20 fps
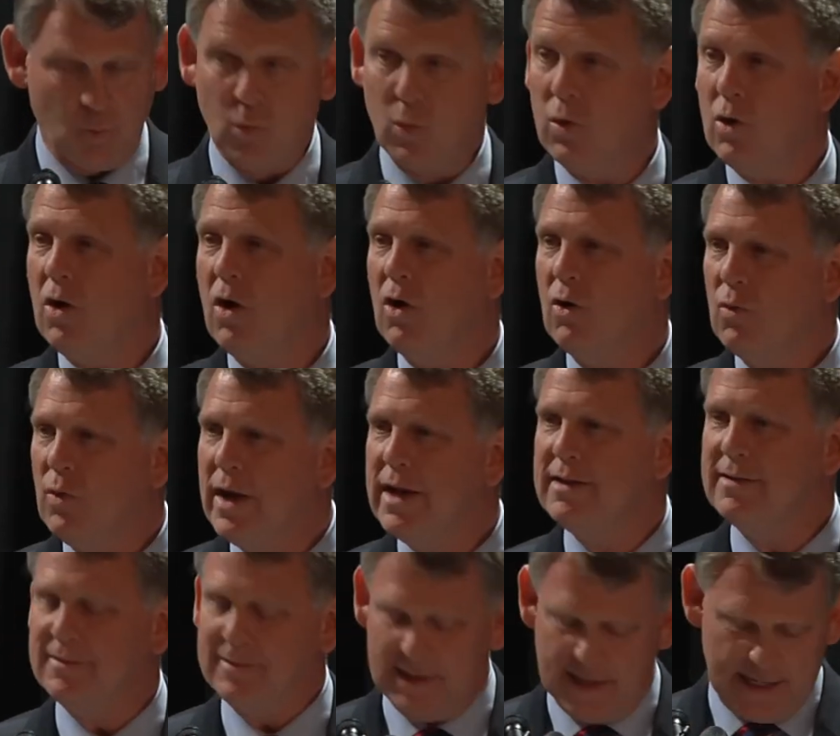We're
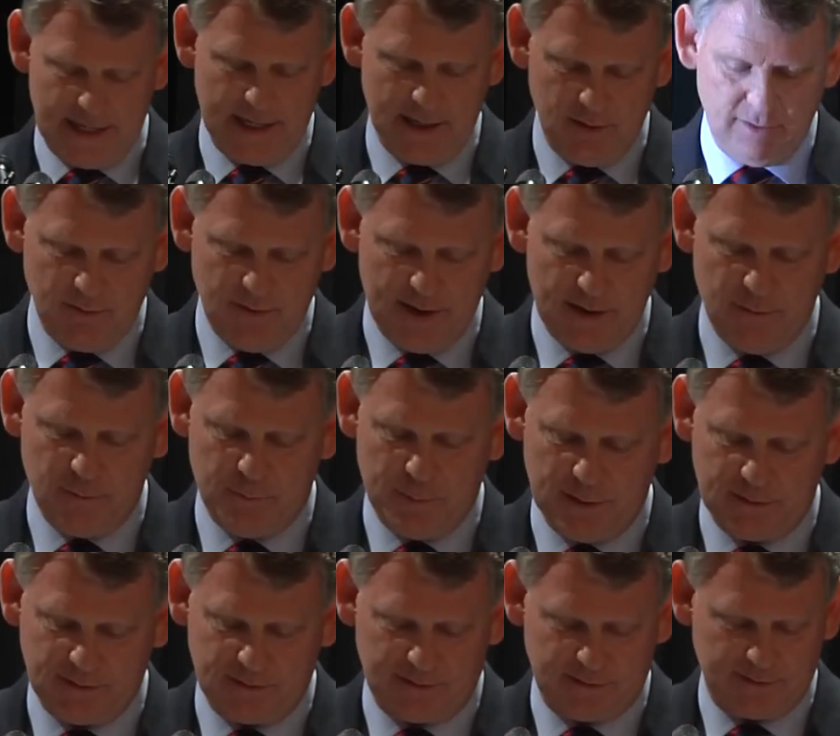already seeing innovative
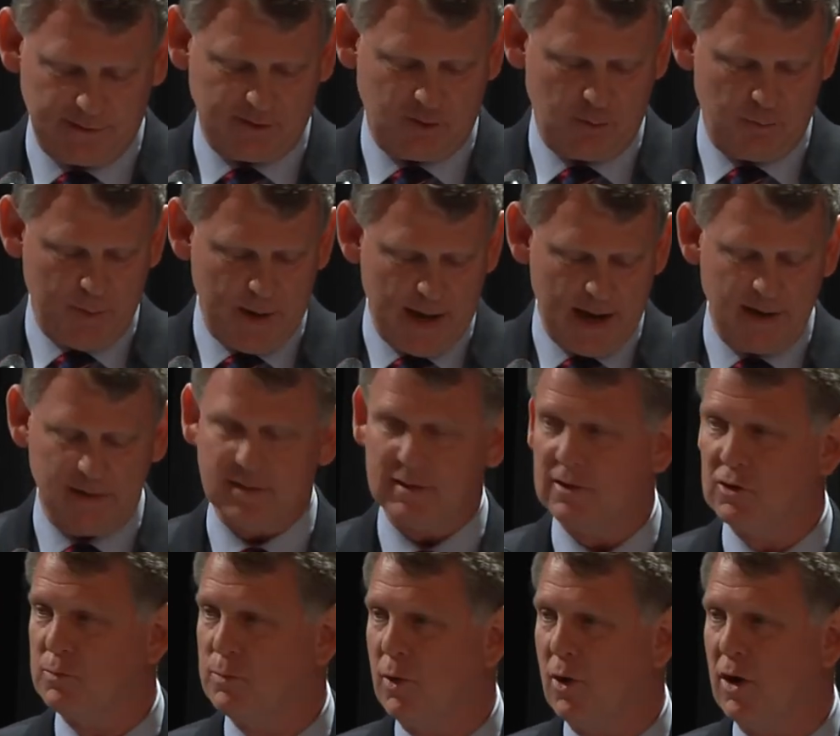businesses expand to
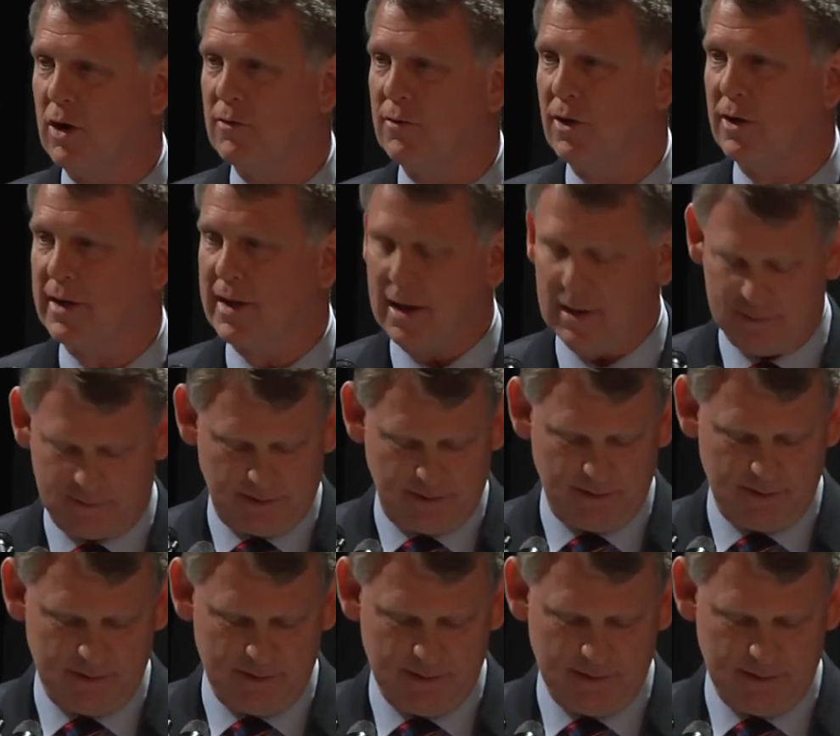this part of our county.